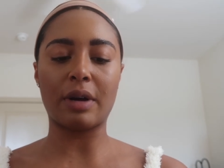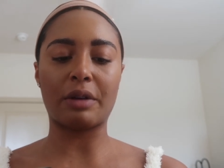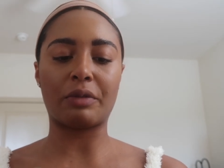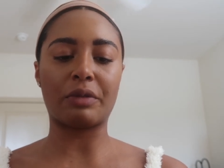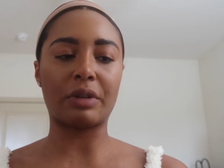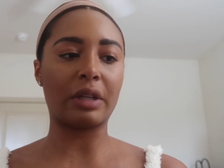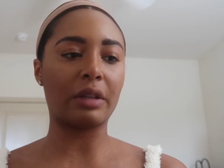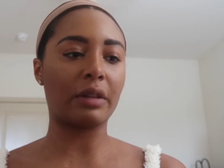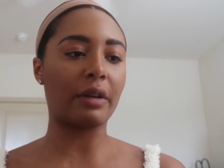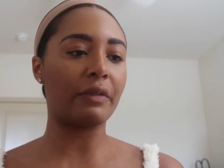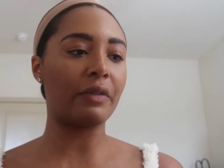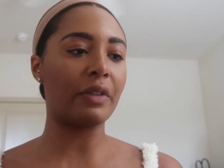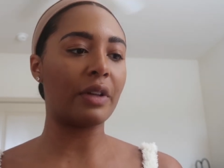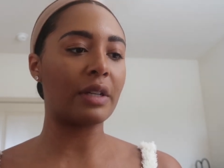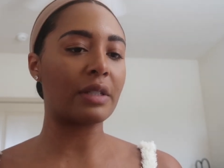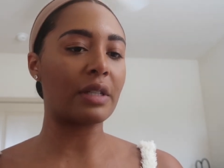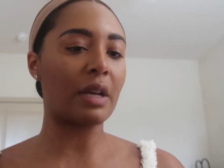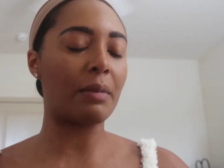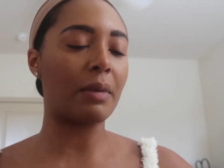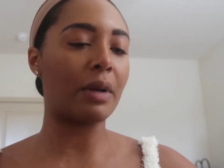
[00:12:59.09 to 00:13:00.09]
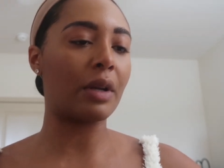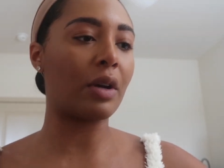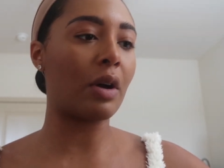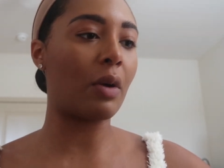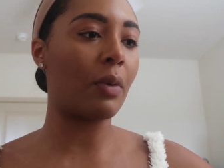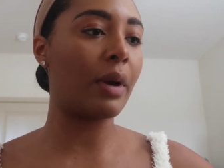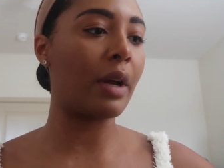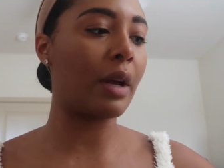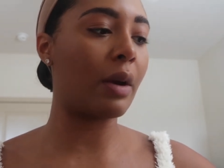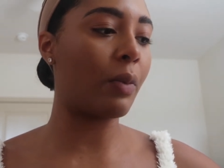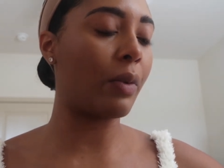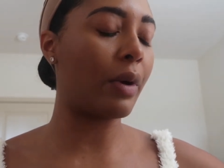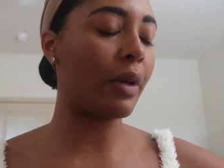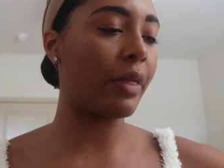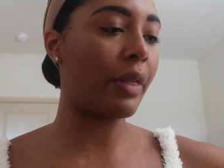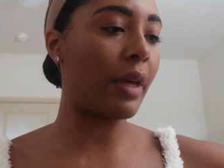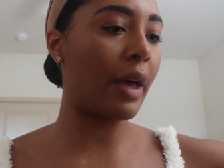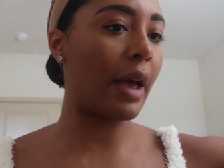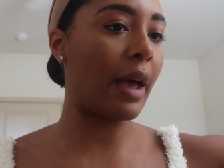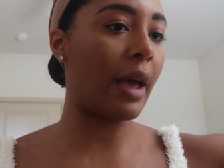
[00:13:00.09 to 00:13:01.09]
I really love this. I'm gonna go in
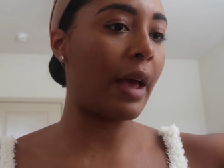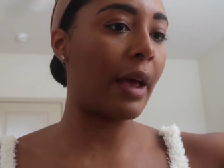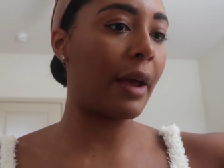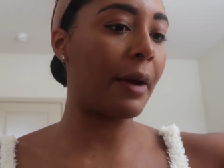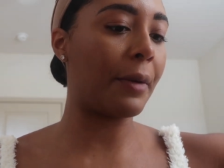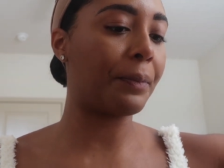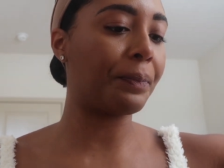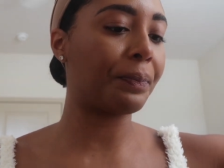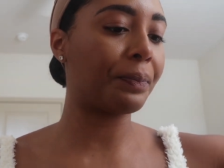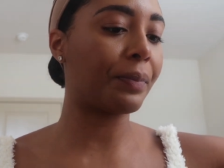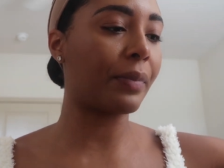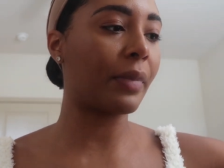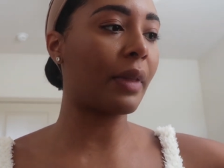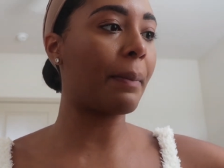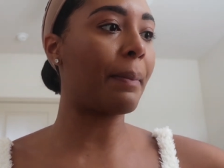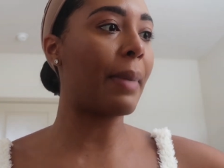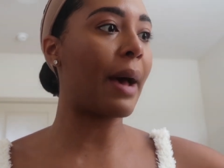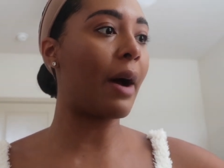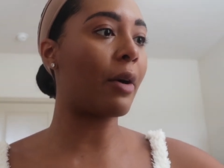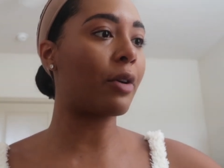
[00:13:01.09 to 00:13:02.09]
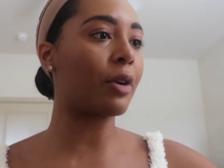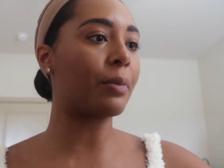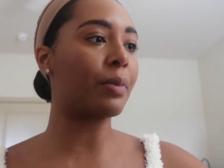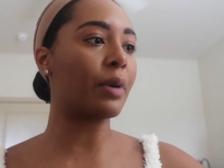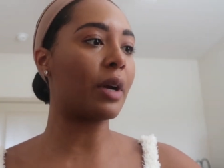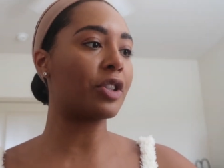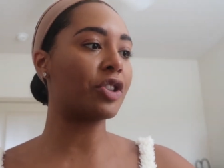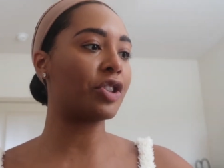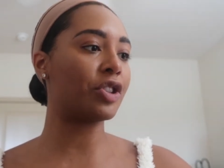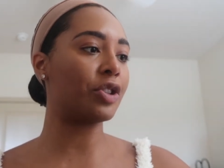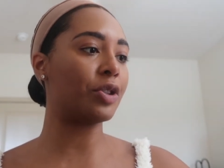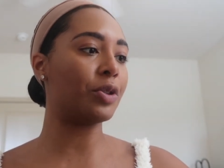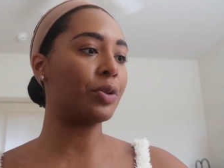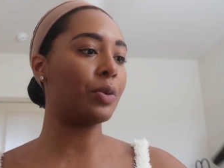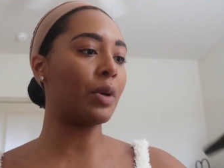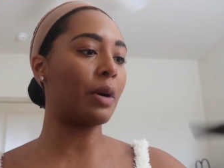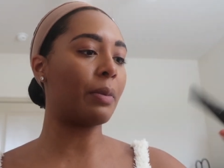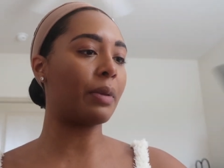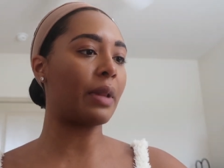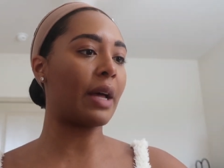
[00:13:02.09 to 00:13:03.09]
with a powder brush
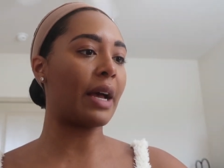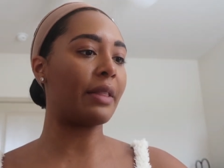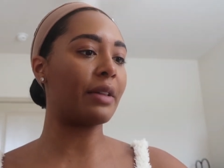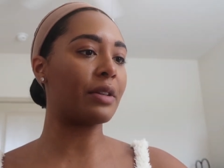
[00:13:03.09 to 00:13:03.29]
to apply